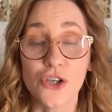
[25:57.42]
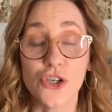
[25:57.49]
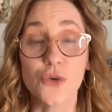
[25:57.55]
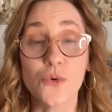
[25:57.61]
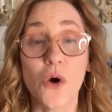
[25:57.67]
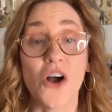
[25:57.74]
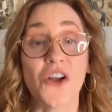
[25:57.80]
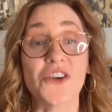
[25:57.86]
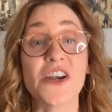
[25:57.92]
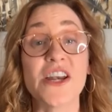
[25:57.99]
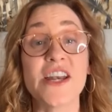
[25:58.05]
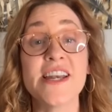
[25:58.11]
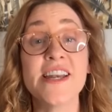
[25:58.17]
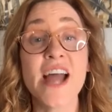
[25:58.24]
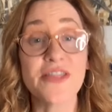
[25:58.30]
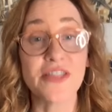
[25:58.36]
you are
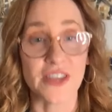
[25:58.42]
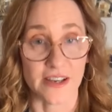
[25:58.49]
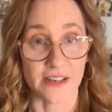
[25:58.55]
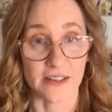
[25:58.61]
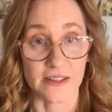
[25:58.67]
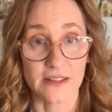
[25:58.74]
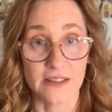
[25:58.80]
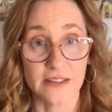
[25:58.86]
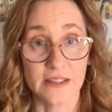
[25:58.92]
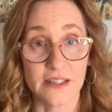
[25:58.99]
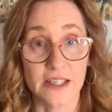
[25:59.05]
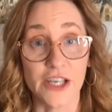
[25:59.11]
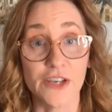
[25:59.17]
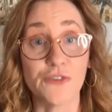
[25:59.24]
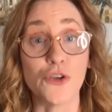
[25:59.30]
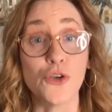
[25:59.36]
nothing
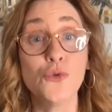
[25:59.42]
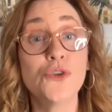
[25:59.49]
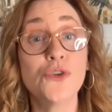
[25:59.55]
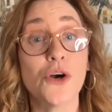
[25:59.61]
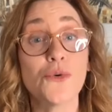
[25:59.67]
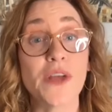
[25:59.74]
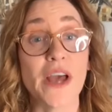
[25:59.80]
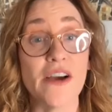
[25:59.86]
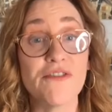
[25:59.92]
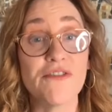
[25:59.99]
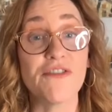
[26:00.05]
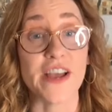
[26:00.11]
if you don't have